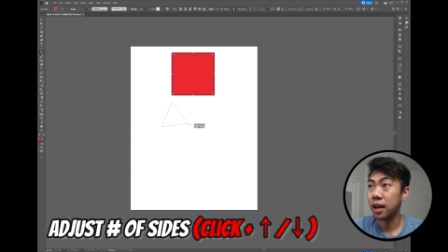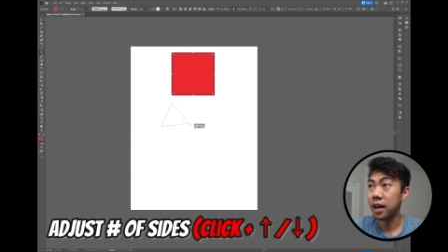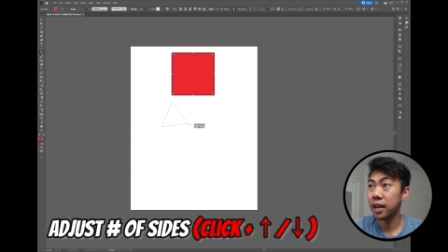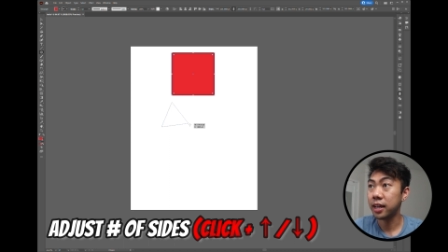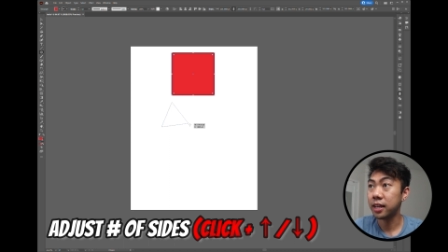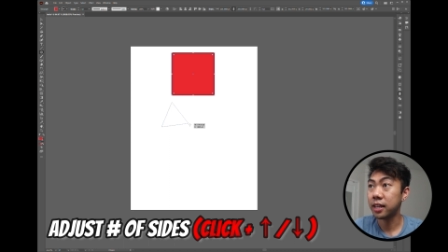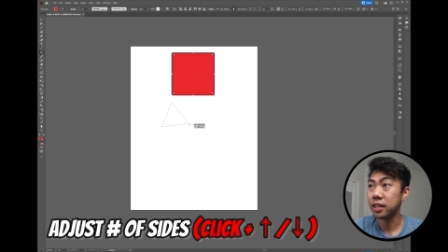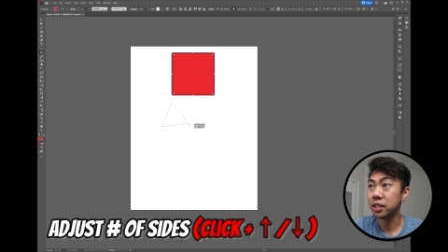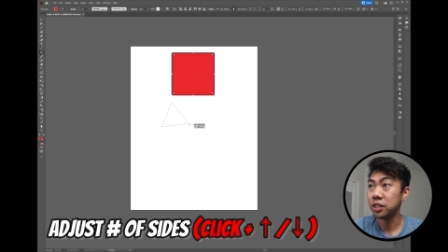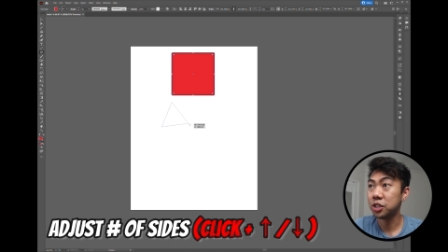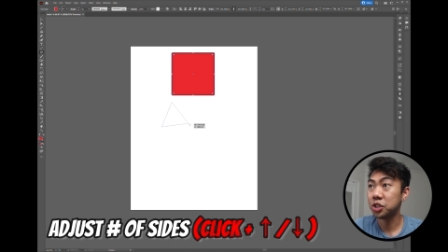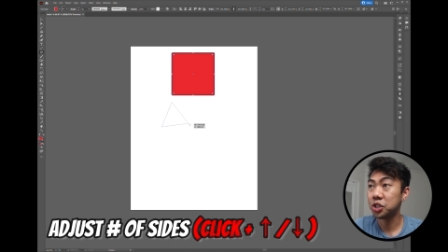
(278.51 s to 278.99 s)

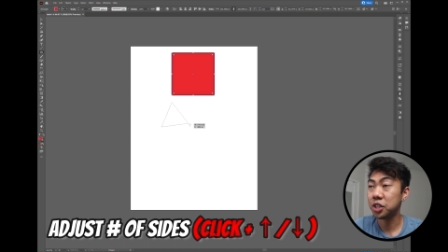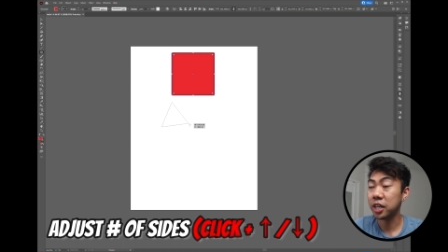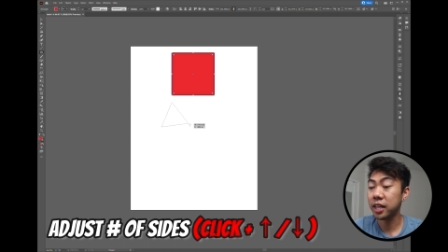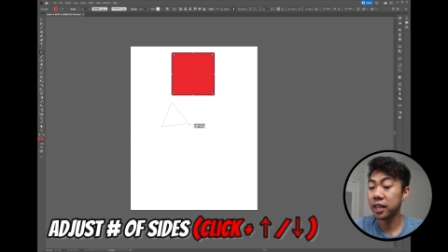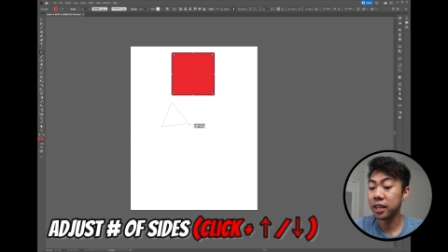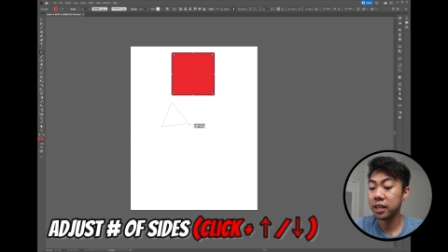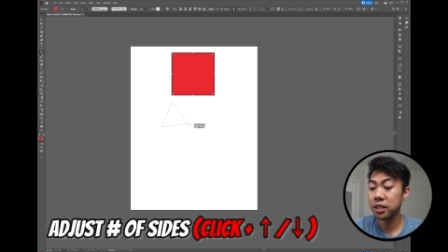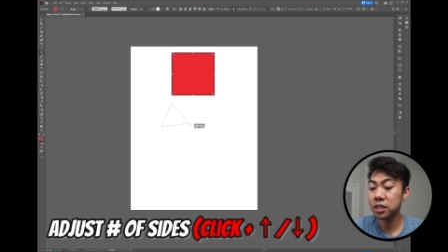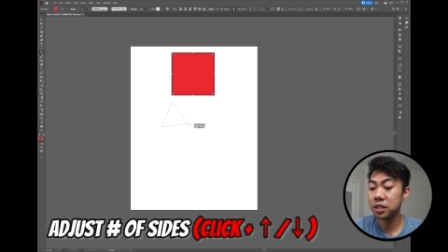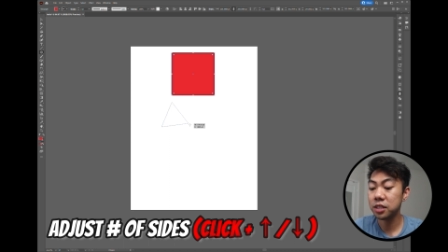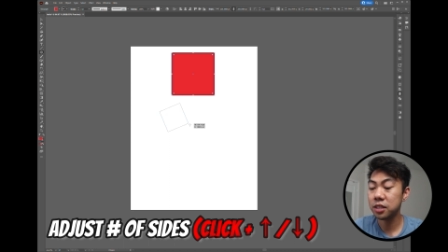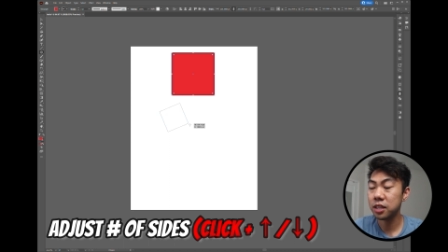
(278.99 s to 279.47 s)
I can
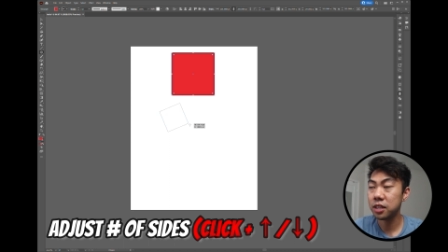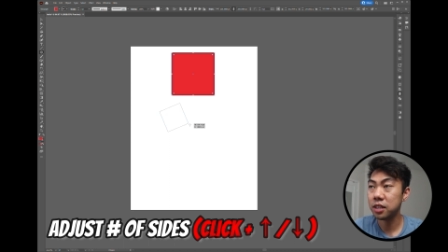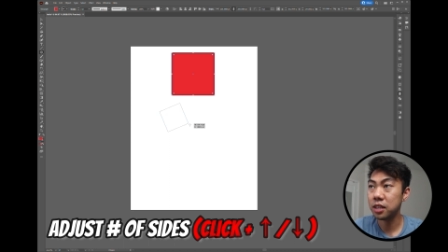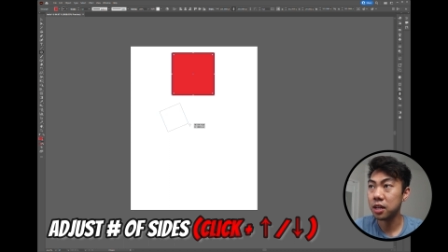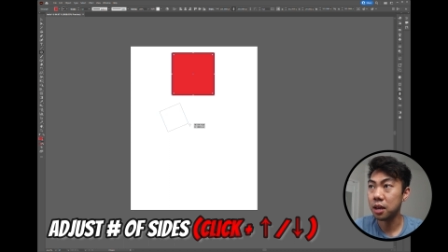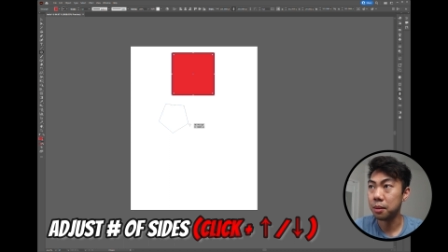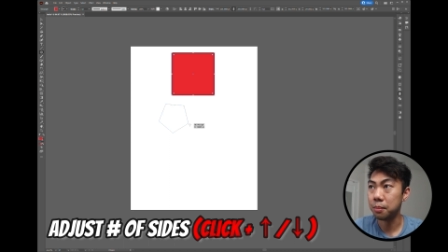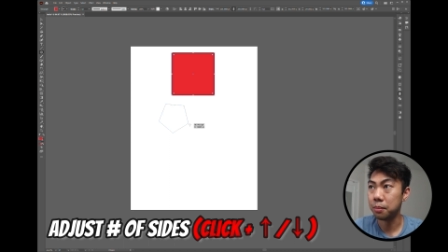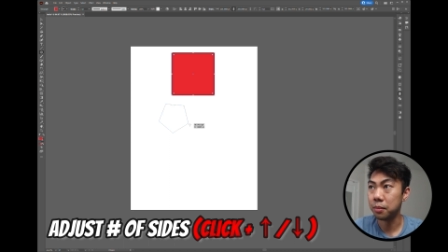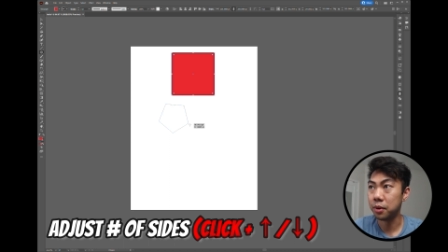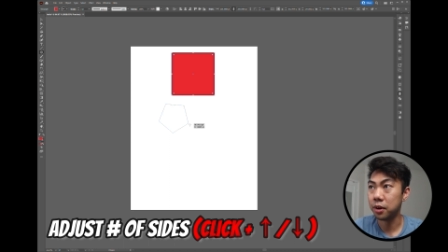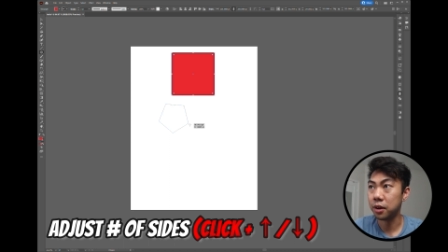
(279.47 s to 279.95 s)
change the
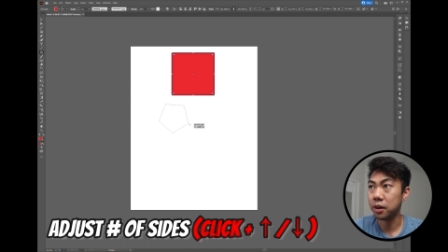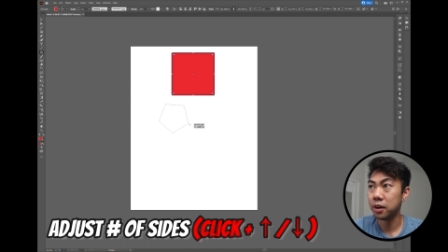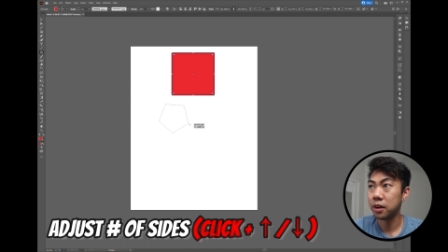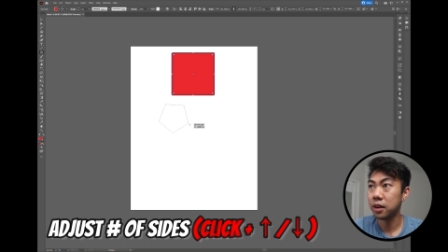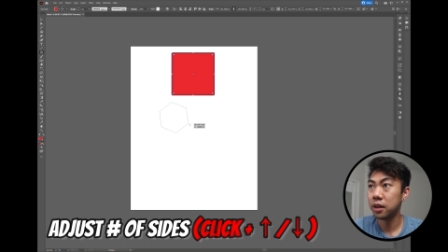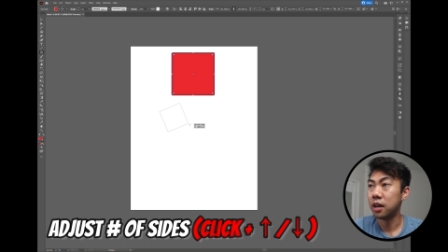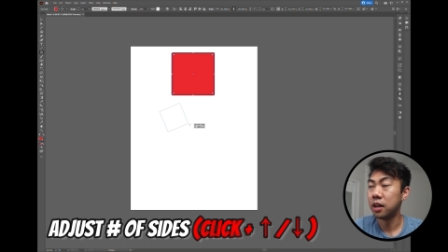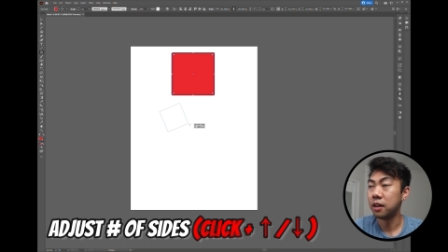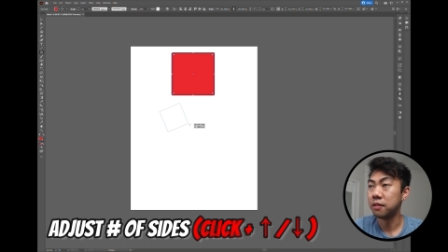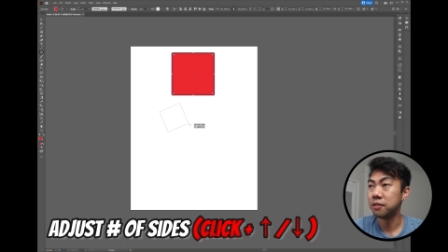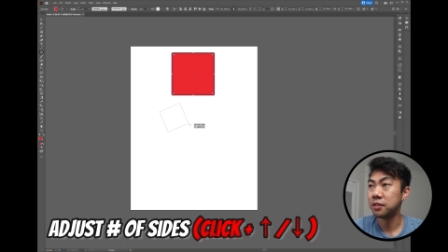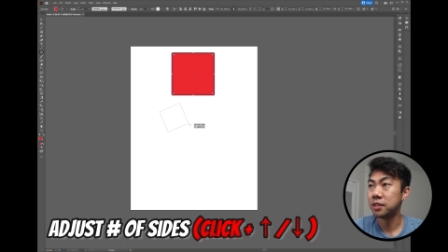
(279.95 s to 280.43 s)

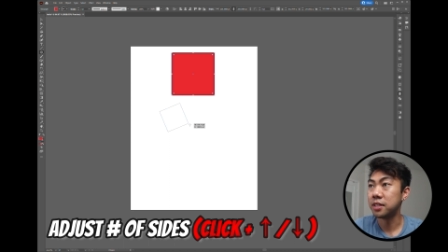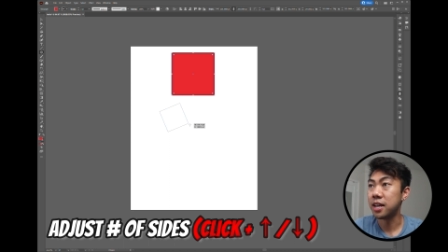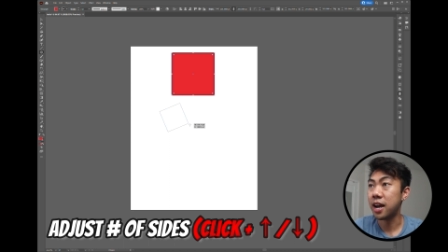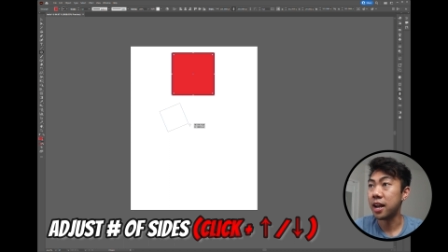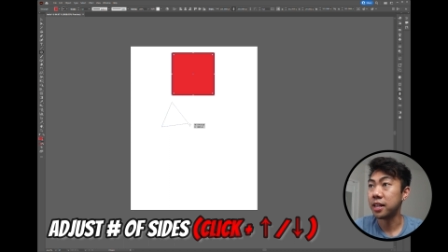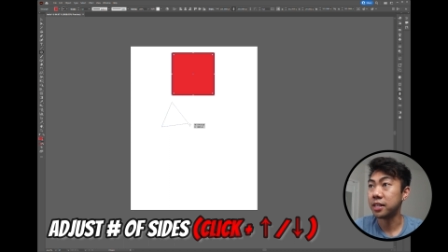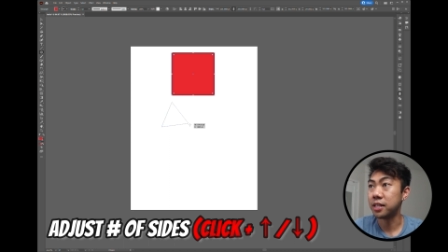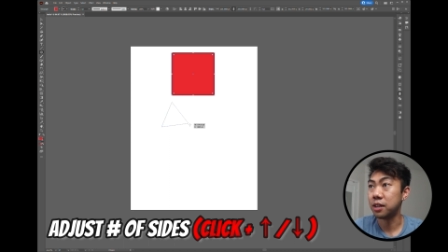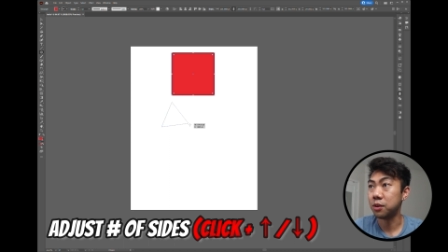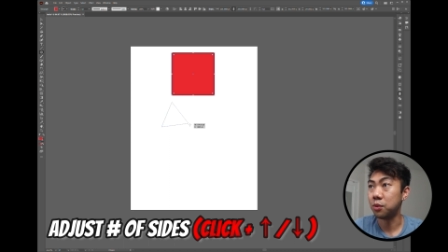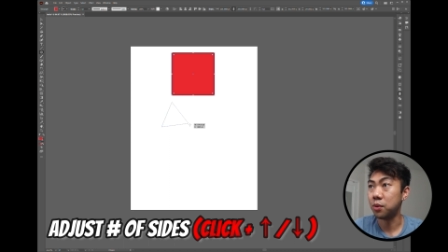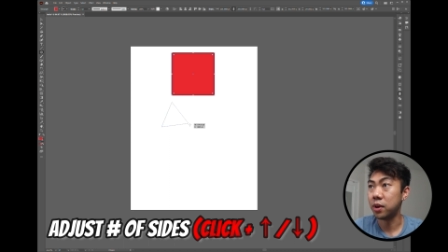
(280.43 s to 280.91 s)
number of
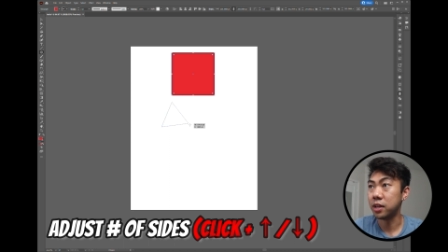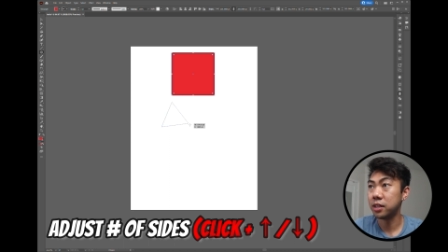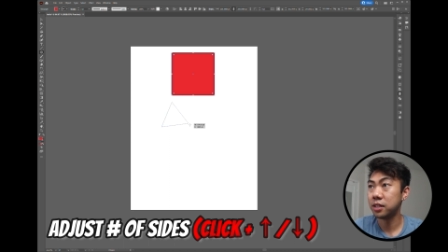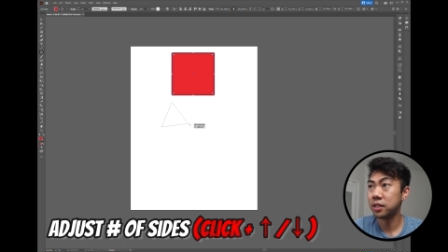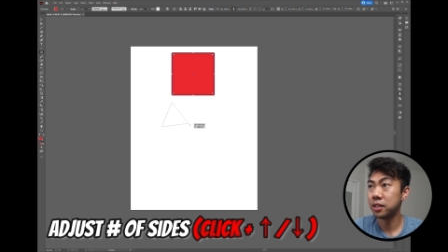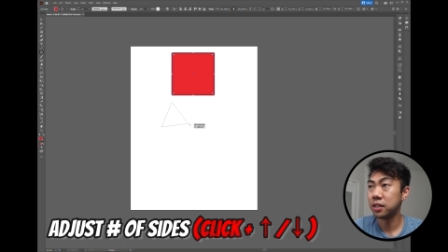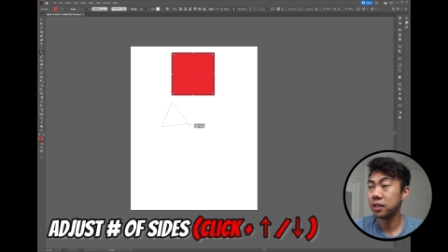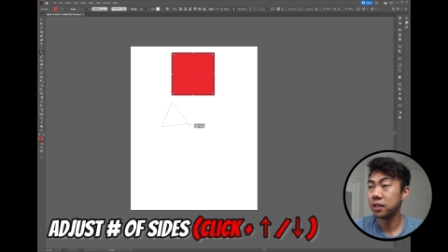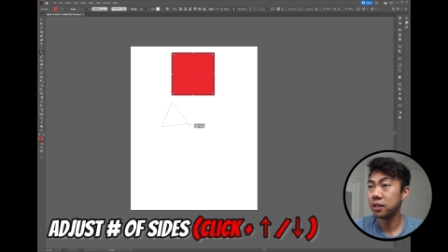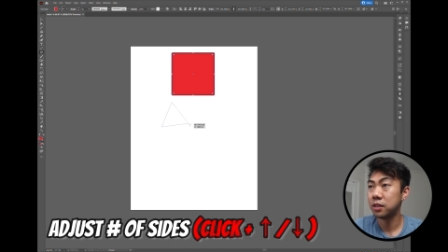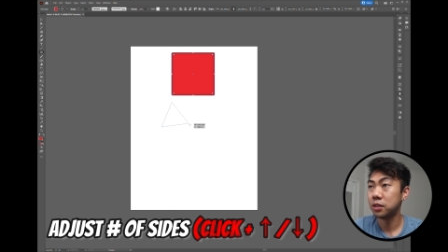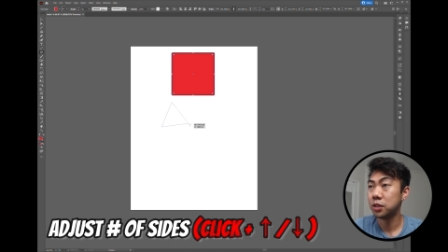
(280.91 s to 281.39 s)
sides I
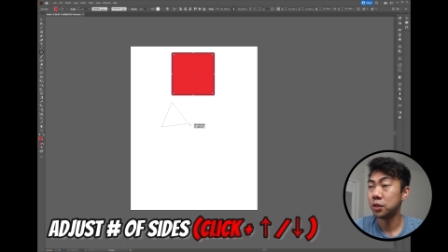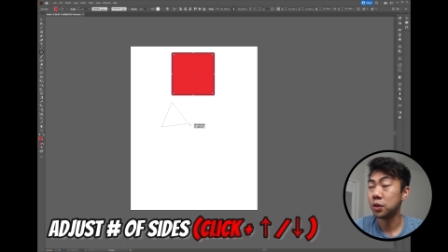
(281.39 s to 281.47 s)
want.